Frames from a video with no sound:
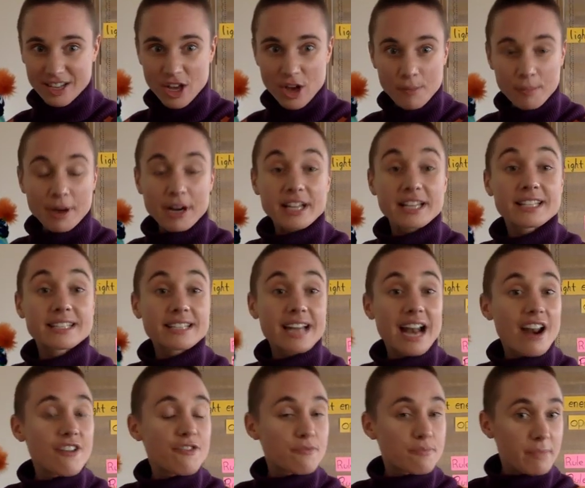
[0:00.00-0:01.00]
but instead
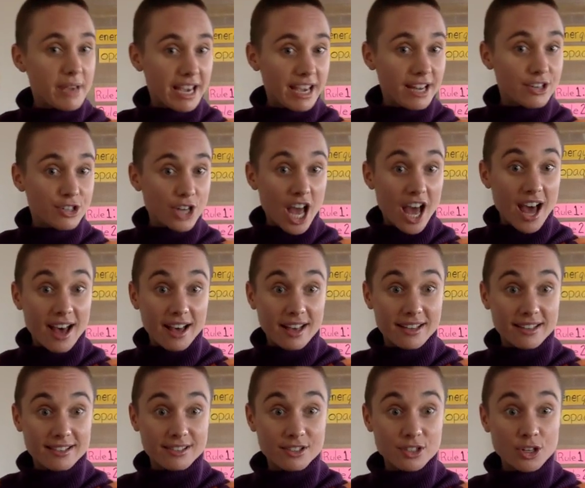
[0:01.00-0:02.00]
of me
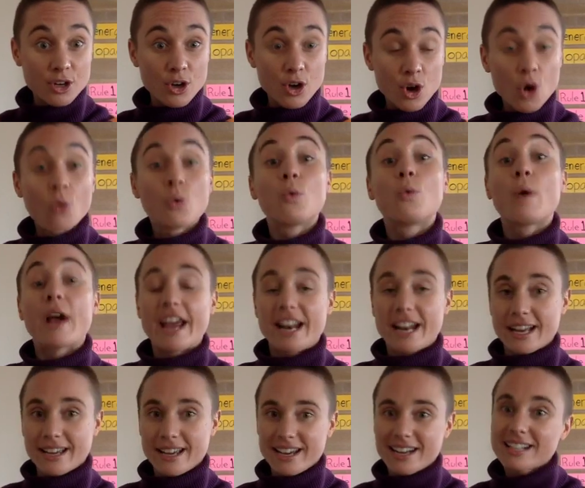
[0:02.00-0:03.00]
just
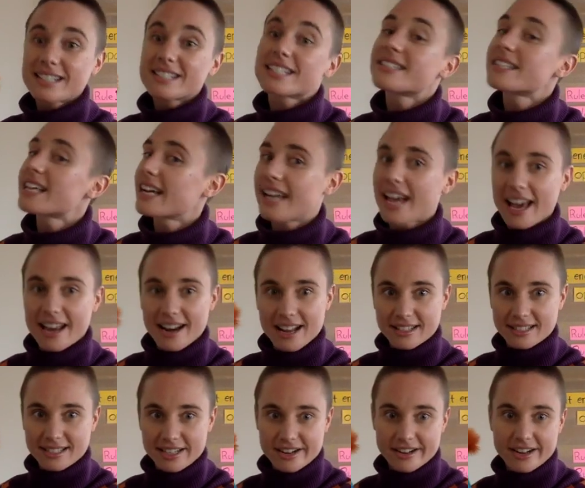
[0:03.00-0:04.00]
waiting here, since I cannot
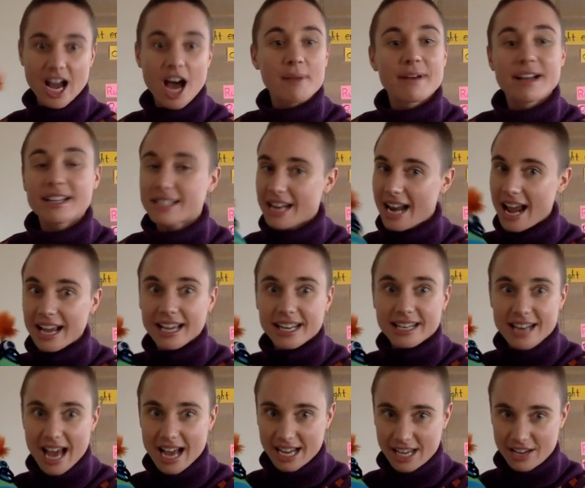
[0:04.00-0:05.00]
see your comments and I
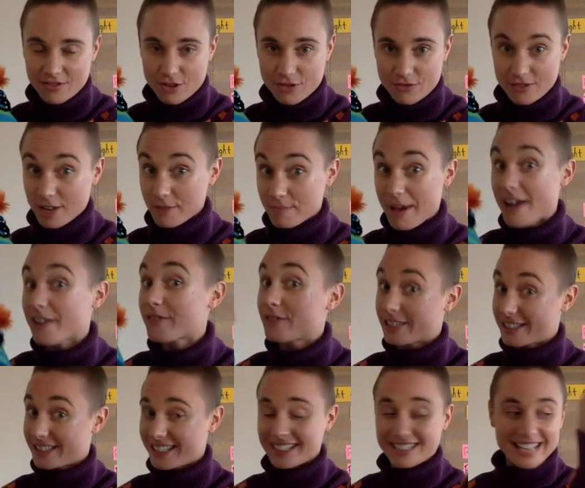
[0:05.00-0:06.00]
cannot give you feedback for
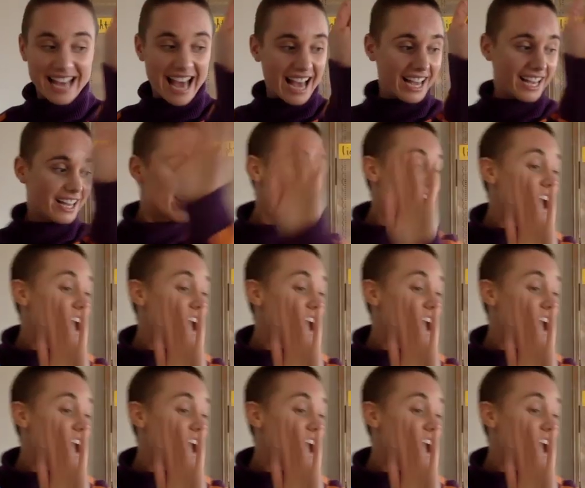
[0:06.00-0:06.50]
today,